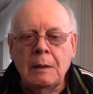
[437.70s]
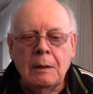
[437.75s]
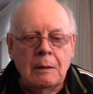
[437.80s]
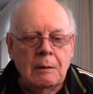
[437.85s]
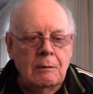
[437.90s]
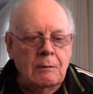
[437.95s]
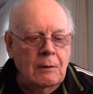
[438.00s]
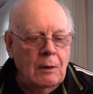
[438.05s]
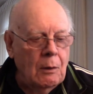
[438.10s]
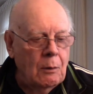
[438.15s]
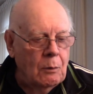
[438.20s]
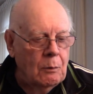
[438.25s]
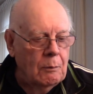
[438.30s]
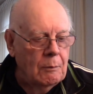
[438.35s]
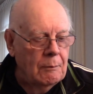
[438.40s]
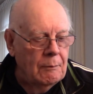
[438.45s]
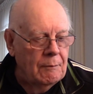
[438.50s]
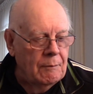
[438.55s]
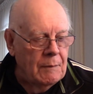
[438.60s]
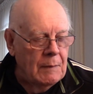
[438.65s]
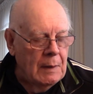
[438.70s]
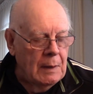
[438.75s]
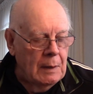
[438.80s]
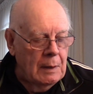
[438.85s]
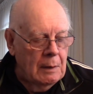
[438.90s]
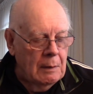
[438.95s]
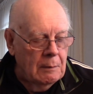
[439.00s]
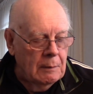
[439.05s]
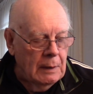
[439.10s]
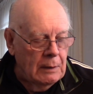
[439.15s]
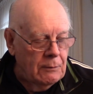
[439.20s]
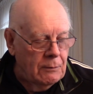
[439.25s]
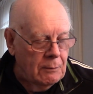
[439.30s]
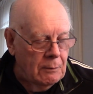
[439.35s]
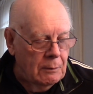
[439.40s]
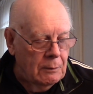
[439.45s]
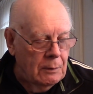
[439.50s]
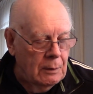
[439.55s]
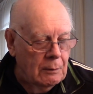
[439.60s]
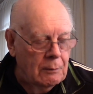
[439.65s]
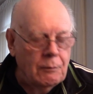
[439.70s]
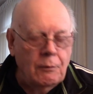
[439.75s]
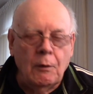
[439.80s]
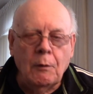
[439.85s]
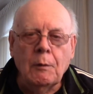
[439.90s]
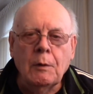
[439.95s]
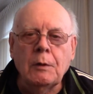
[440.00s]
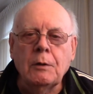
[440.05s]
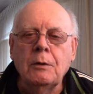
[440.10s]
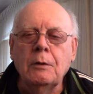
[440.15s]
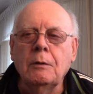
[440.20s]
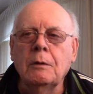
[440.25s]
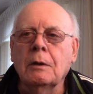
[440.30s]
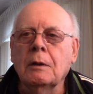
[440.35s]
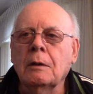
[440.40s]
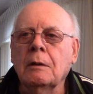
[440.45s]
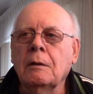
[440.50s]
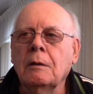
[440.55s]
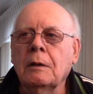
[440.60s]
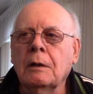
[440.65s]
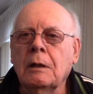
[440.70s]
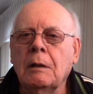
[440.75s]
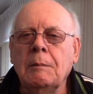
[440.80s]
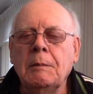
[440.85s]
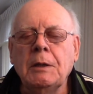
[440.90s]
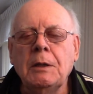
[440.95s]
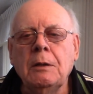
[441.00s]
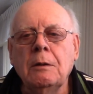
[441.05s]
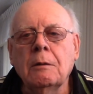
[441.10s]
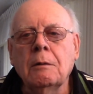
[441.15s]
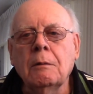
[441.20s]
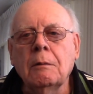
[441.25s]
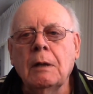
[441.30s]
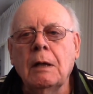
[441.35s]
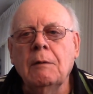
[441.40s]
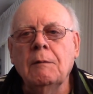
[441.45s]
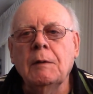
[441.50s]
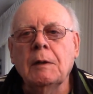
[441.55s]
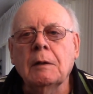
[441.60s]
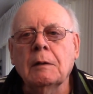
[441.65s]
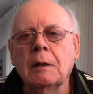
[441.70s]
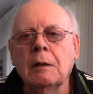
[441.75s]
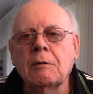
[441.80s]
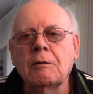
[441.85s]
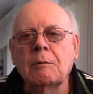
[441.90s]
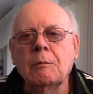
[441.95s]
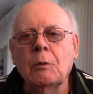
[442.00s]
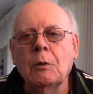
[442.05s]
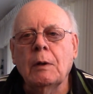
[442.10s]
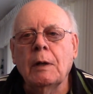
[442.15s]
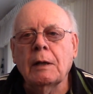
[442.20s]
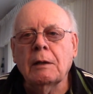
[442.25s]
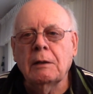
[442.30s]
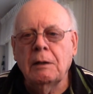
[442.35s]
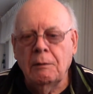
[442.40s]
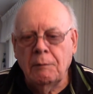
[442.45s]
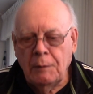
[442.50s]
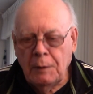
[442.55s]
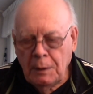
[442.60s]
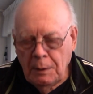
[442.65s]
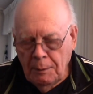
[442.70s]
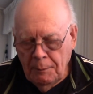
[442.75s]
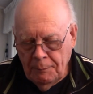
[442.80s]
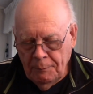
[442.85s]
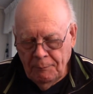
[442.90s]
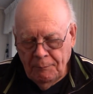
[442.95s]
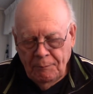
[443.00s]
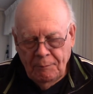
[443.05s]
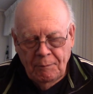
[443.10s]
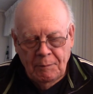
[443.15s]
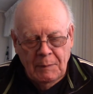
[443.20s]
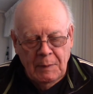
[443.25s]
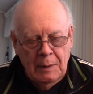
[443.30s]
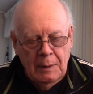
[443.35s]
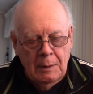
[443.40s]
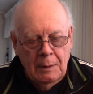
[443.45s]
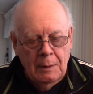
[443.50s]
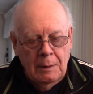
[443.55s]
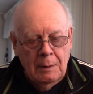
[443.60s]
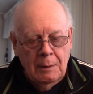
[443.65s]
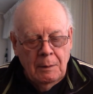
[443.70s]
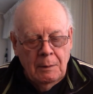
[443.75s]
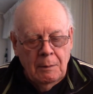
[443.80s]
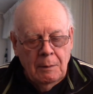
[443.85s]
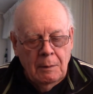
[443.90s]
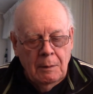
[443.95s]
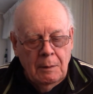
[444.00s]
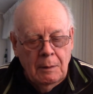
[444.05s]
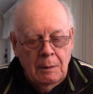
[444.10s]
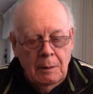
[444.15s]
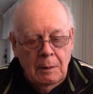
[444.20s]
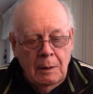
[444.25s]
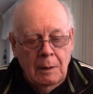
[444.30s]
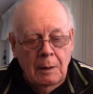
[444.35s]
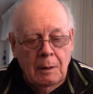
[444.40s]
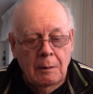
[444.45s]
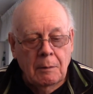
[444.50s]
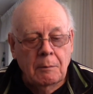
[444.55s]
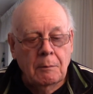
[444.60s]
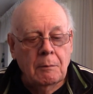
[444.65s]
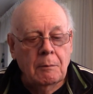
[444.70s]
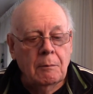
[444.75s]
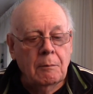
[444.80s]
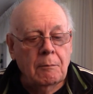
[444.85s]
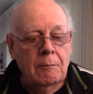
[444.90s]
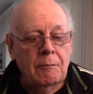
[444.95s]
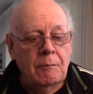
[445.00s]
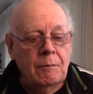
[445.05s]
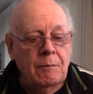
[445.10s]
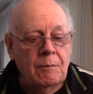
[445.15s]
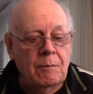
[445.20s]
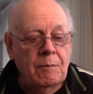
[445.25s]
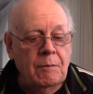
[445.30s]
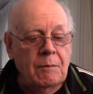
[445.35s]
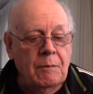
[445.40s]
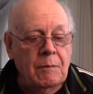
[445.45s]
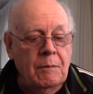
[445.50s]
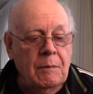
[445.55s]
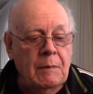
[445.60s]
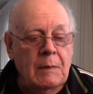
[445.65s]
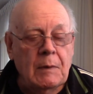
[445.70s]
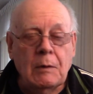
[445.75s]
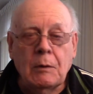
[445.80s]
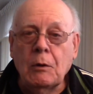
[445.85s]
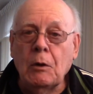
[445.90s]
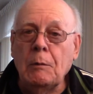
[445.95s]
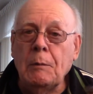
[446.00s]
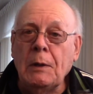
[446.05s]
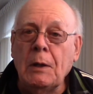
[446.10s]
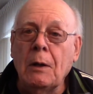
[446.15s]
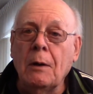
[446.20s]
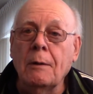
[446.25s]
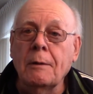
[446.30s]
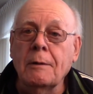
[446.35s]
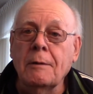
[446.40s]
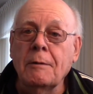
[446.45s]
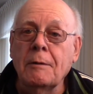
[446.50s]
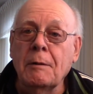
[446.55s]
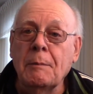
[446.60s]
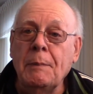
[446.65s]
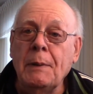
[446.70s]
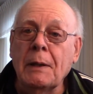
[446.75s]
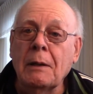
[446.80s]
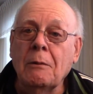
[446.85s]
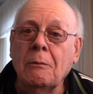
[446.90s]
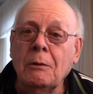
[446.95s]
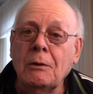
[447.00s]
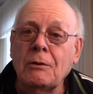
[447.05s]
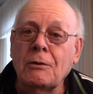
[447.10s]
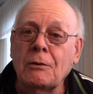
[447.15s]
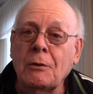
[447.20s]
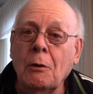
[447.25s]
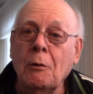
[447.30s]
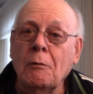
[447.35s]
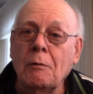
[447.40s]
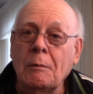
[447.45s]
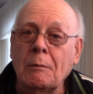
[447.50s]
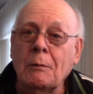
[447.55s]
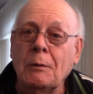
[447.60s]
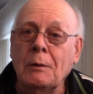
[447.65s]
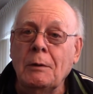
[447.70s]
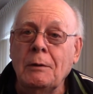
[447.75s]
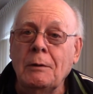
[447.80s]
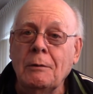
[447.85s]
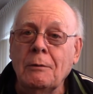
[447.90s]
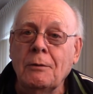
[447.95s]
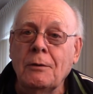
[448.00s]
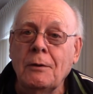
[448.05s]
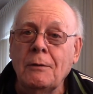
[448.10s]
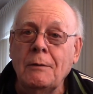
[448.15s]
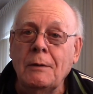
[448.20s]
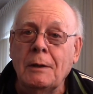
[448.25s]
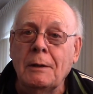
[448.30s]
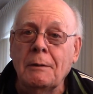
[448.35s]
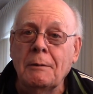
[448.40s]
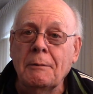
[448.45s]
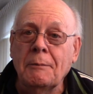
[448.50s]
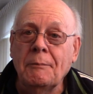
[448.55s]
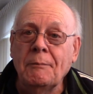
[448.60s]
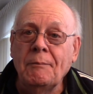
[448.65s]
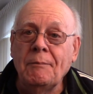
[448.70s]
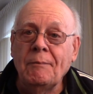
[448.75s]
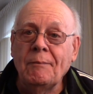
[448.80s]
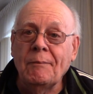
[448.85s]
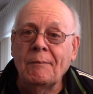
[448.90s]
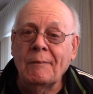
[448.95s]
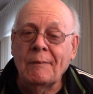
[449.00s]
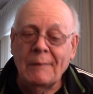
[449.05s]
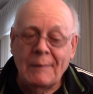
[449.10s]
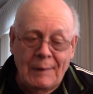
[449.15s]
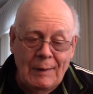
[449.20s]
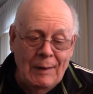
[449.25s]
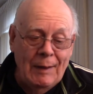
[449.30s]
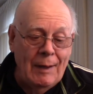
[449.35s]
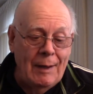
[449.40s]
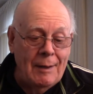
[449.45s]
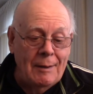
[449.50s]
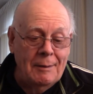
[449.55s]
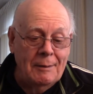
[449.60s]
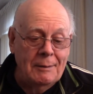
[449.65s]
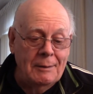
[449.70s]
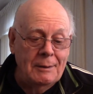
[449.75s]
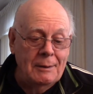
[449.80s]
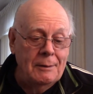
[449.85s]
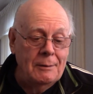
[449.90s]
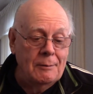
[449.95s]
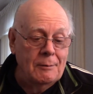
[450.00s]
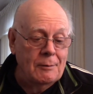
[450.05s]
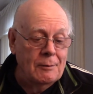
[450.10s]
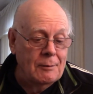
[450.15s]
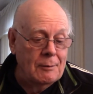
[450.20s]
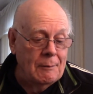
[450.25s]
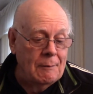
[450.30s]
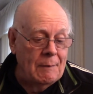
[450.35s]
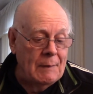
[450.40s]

So let's look forward to the coming year, having lots more activity. It's going to be harder to pick which stove I'm going to use, isn't it? Yeah, it is.